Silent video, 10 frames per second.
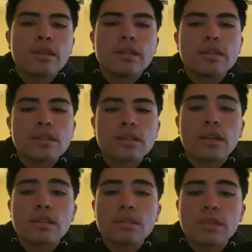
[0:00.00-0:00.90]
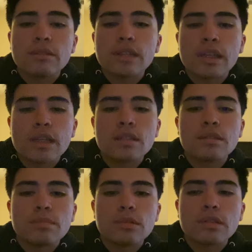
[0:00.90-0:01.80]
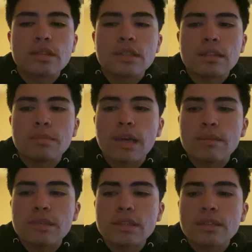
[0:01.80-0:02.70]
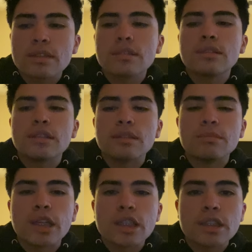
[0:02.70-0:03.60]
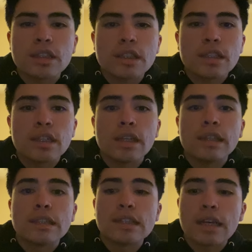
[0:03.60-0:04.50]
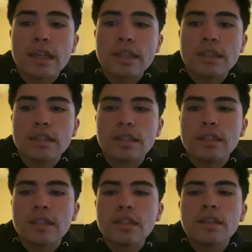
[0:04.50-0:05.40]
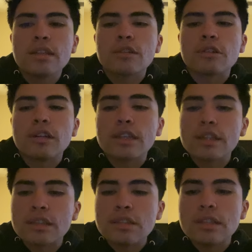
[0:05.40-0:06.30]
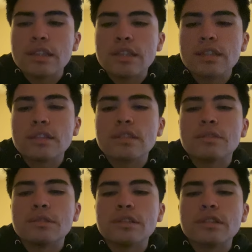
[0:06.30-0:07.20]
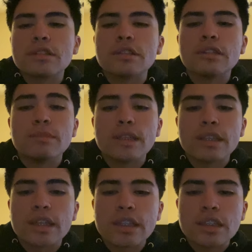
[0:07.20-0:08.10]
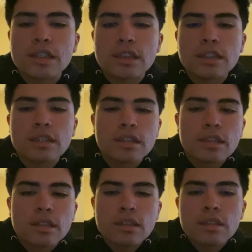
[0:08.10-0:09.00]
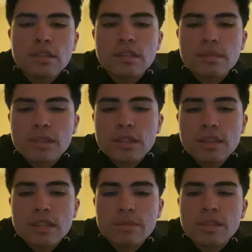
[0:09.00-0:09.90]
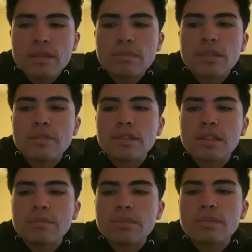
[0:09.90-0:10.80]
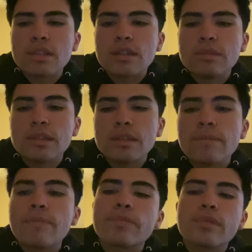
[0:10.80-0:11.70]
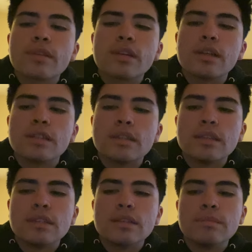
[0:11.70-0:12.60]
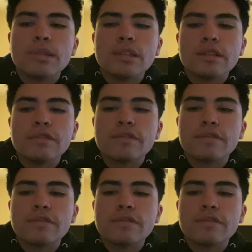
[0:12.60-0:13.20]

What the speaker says: This can also be related to poor sleep habits, depression, anxiety, chronic illness, or certain medications. Some of the symptoms of sleep insomnia could be